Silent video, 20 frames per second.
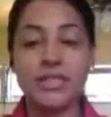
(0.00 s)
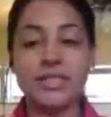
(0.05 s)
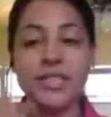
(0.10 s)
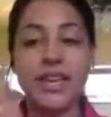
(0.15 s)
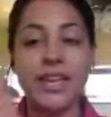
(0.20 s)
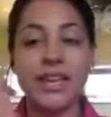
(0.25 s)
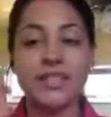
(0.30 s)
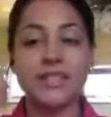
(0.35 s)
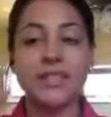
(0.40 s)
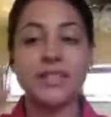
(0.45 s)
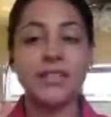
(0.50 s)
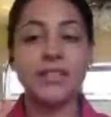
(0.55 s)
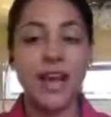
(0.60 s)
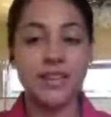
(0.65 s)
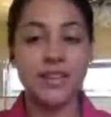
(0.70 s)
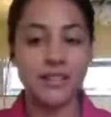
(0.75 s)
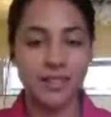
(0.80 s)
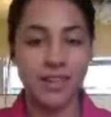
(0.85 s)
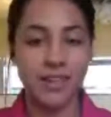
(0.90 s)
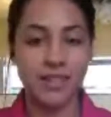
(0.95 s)
I was going to say
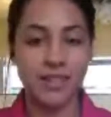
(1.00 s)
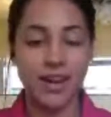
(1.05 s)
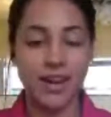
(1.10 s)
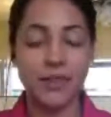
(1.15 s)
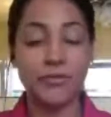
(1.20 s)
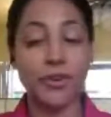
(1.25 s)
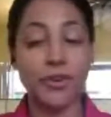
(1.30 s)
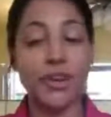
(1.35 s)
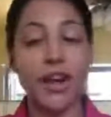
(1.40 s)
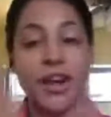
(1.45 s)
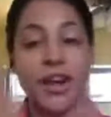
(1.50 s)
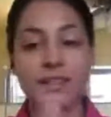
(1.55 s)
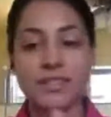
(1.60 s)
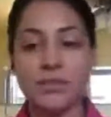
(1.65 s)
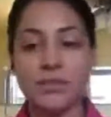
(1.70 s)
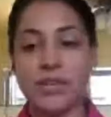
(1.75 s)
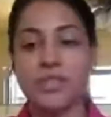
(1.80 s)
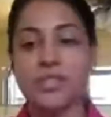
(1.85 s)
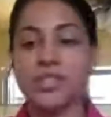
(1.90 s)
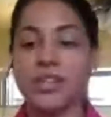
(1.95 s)
is the last thing that I
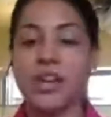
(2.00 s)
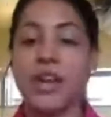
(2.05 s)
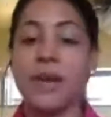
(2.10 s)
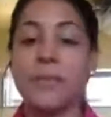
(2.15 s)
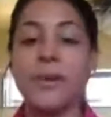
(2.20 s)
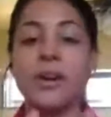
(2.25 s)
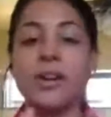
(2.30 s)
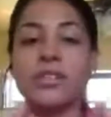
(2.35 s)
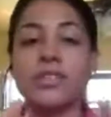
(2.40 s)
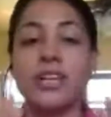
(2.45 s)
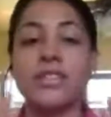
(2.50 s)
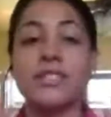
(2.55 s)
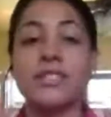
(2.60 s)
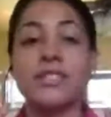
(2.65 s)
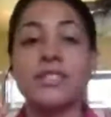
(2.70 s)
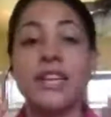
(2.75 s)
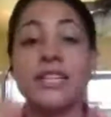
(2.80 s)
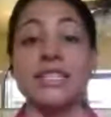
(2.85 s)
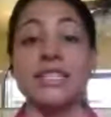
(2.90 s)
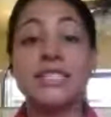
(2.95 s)
forgot to mention. I
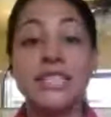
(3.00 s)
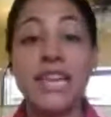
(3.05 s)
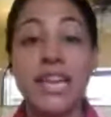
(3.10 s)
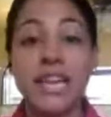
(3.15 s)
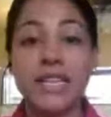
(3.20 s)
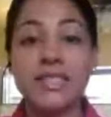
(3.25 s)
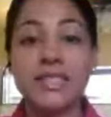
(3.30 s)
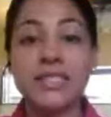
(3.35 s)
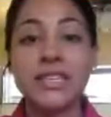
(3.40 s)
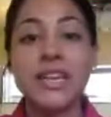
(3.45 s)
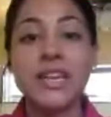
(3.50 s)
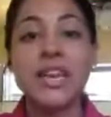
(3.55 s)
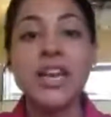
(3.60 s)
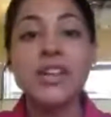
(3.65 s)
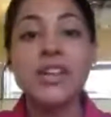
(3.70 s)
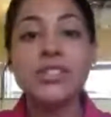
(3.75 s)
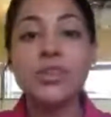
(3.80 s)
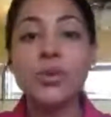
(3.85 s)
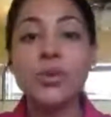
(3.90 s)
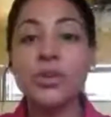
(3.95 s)
apologize, is that it
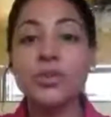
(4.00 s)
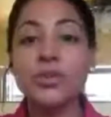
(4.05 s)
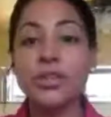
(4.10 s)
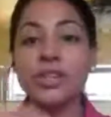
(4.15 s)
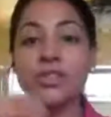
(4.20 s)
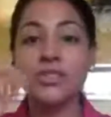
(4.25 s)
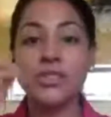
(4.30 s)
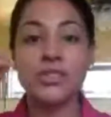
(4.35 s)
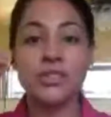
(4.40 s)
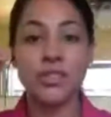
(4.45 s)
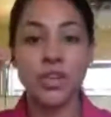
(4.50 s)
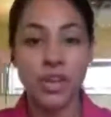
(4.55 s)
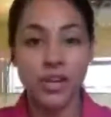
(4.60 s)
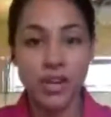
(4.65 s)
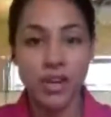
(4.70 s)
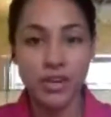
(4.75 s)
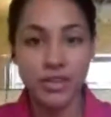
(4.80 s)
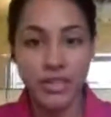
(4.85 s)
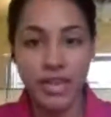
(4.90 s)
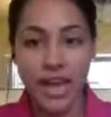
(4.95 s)
syncs. So you can
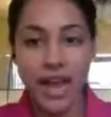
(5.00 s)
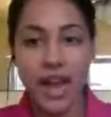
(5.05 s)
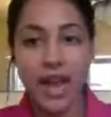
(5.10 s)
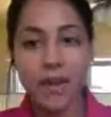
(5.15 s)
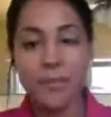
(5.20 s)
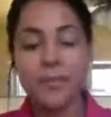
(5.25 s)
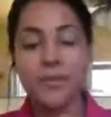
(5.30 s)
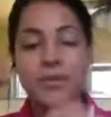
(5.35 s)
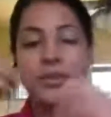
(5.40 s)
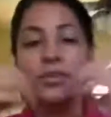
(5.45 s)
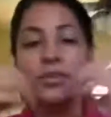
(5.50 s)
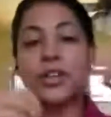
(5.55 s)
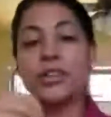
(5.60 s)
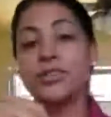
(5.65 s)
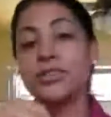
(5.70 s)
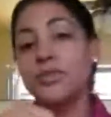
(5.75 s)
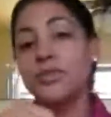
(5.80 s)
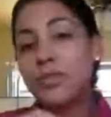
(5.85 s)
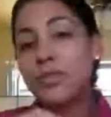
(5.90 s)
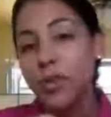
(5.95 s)
start on the
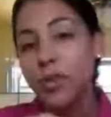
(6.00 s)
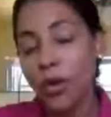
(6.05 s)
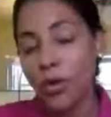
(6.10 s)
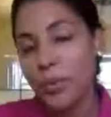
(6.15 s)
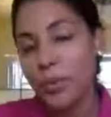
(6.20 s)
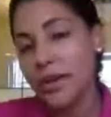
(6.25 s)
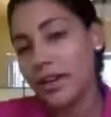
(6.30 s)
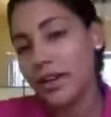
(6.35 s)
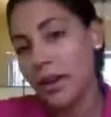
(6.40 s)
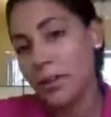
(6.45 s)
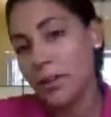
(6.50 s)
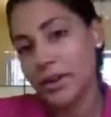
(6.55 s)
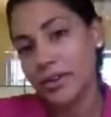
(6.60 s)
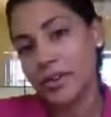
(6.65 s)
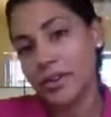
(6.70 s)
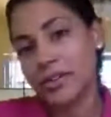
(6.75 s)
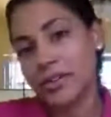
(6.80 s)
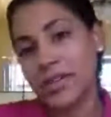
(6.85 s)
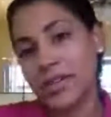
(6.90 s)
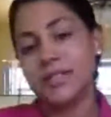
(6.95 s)
app, you can open
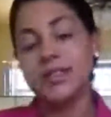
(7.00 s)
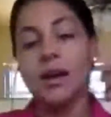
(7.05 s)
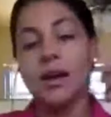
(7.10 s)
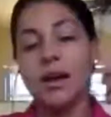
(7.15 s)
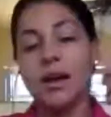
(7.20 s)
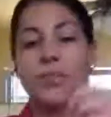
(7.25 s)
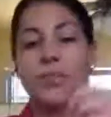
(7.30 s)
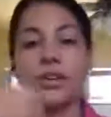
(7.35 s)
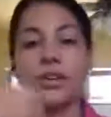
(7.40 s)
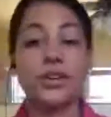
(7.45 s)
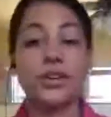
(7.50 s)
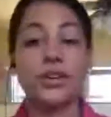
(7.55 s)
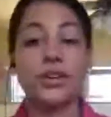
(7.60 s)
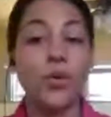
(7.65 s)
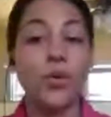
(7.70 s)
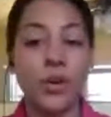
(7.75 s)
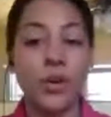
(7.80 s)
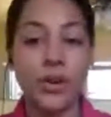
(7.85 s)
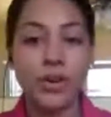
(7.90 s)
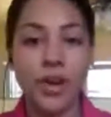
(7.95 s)
it up on your desktop
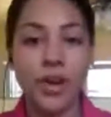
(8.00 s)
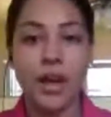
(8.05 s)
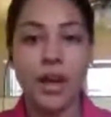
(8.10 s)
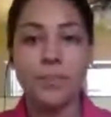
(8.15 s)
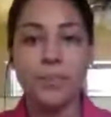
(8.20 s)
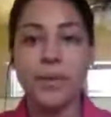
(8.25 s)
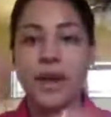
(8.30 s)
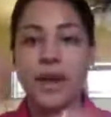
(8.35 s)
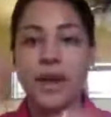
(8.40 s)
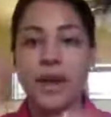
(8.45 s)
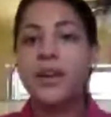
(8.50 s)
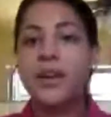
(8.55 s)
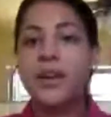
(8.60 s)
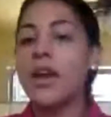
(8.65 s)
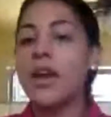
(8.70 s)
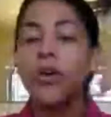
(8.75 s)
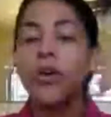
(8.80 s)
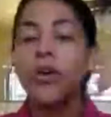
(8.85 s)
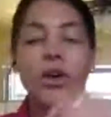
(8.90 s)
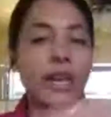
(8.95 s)
browser or your
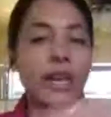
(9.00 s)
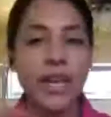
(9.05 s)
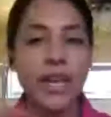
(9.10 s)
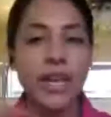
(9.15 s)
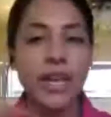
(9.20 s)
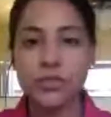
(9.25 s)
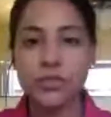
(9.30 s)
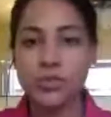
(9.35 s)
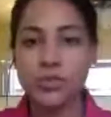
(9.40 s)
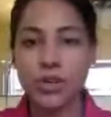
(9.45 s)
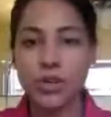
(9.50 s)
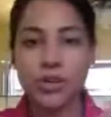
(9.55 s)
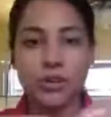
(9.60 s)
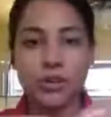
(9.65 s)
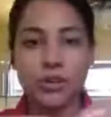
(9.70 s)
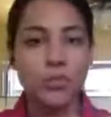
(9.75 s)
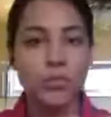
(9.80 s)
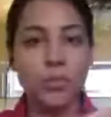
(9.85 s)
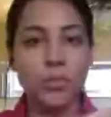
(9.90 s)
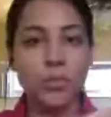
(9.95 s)
iPad or any
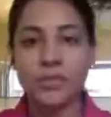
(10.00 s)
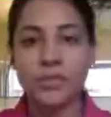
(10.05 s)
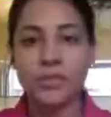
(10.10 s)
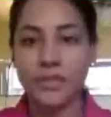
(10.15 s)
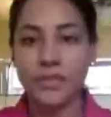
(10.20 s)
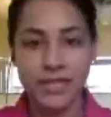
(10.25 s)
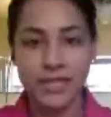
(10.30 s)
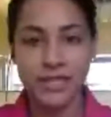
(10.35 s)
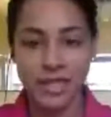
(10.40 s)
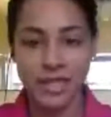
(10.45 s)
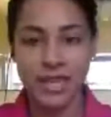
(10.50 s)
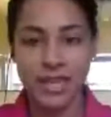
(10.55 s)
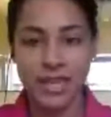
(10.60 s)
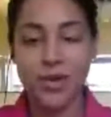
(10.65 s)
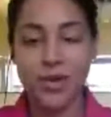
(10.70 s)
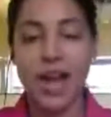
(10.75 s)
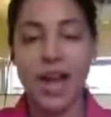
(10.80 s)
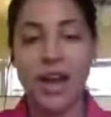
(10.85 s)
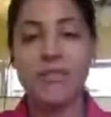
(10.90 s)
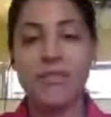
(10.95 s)
Android or mobile
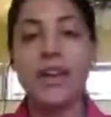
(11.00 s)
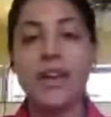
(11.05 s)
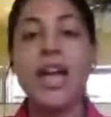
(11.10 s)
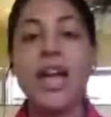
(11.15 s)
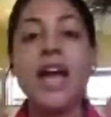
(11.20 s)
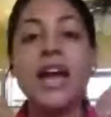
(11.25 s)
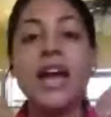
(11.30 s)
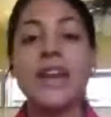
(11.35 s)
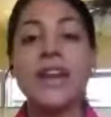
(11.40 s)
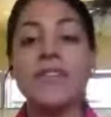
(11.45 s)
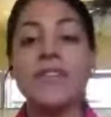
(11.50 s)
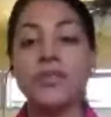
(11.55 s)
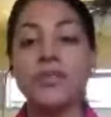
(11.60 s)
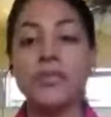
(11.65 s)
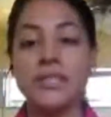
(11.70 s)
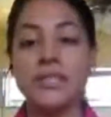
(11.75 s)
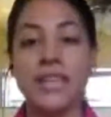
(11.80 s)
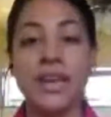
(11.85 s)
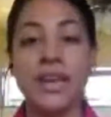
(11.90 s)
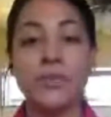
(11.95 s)
device that you have,
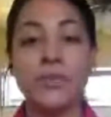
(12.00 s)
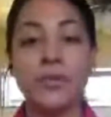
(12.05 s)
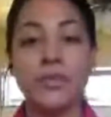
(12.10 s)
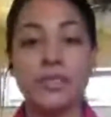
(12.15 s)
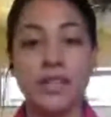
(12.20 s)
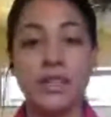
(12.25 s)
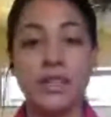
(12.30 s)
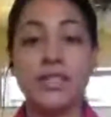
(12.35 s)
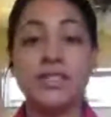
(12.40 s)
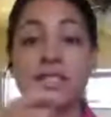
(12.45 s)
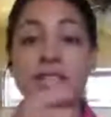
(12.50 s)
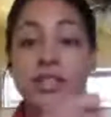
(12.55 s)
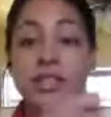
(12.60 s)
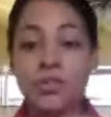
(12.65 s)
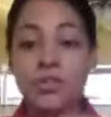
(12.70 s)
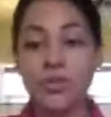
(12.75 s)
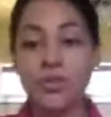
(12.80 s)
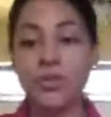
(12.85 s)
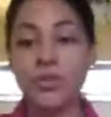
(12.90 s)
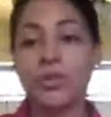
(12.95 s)
and everyone's able to
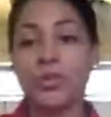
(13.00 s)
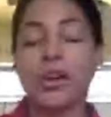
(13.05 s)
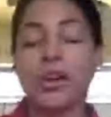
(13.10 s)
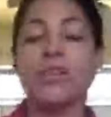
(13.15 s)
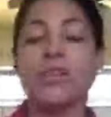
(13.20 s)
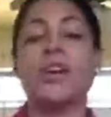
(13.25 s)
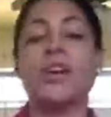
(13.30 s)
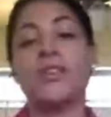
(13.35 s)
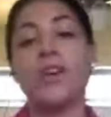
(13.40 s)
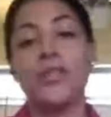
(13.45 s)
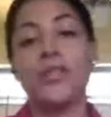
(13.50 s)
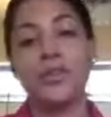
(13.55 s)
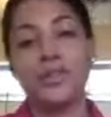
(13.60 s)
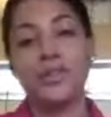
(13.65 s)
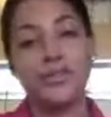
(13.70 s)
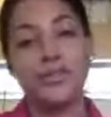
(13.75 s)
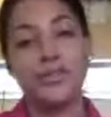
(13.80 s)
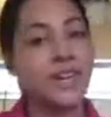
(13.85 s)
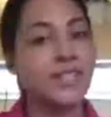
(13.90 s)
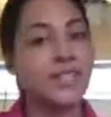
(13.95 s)
continue
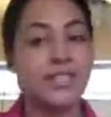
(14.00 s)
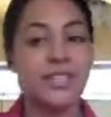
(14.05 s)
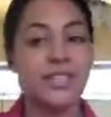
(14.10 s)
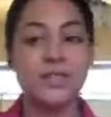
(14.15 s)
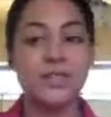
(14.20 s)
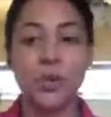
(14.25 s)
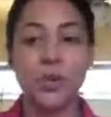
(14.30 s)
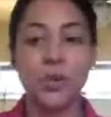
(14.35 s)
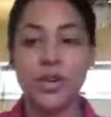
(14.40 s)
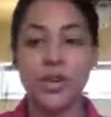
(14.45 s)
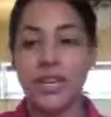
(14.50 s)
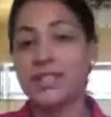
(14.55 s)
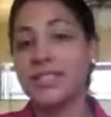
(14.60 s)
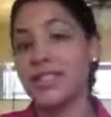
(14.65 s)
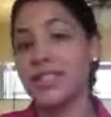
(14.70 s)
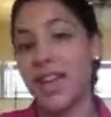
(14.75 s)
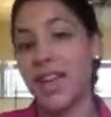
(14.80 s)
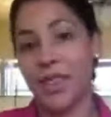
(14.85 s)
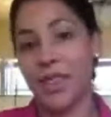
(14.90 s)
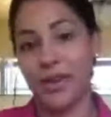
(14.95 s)
across all their devices
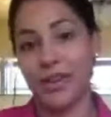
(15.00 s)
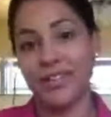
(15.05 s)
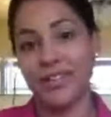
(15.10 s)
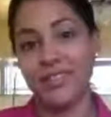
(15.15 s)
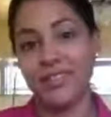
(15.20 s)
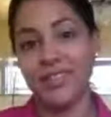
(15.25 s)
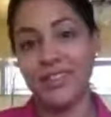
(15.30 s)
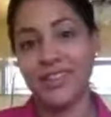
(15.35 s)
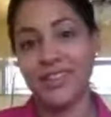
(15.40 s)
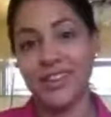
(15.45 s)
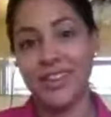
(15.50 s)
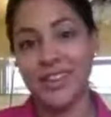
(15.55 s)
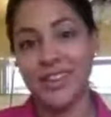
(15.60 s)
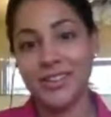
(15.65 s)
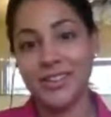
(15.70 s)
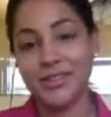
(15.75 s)
working together.